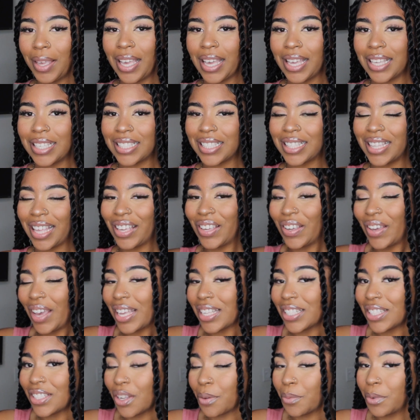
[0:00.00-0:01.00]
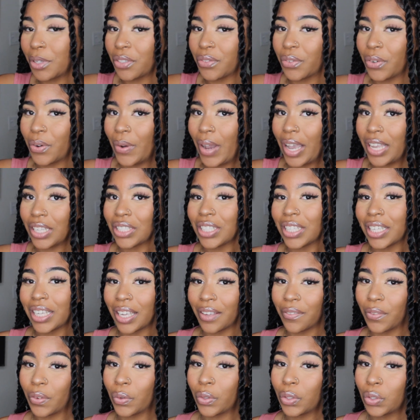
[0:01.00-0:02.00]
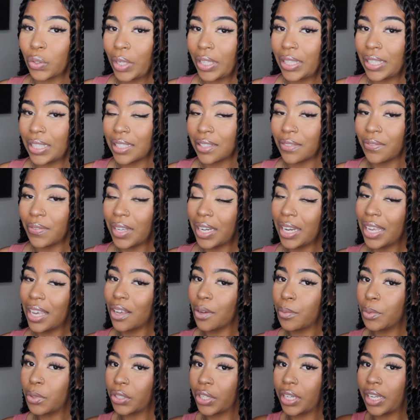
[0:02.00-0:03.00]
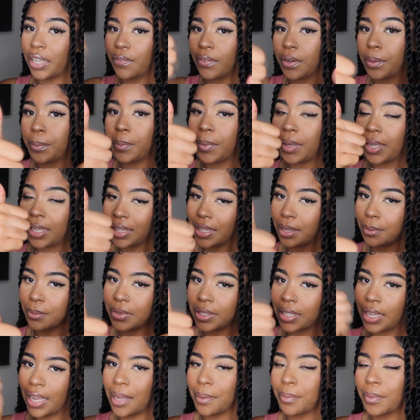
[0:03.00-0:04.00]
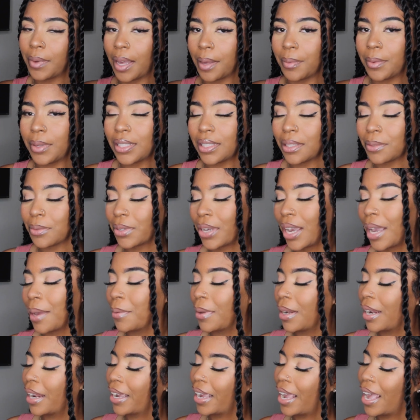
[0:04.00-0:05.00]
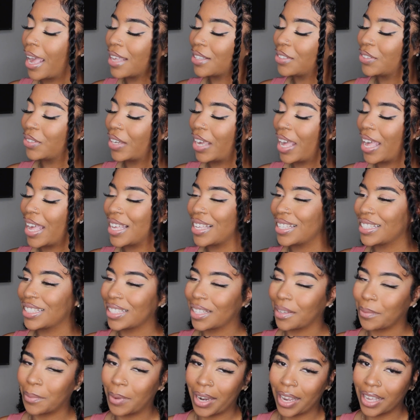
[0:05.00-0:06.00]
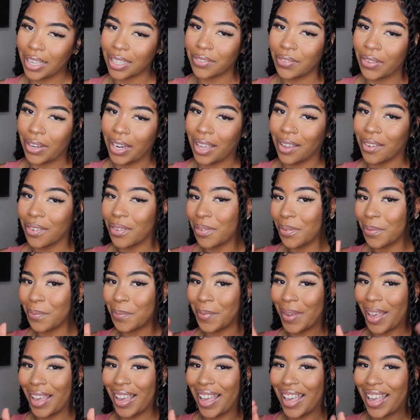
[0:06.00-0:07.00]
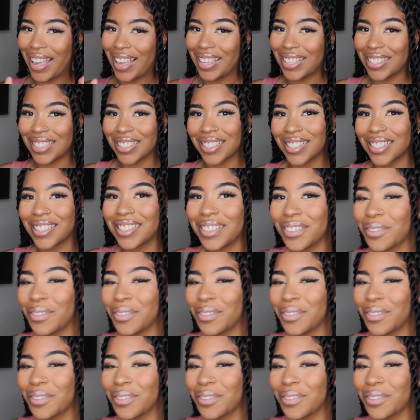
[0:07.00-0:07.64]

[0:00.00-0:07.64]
yes, thank you guys so much for watching. If you enjoyed this video, be sure to give it a big thumbs up, comment, subscribe, and I'll catch you guys in my next video. Bye guys.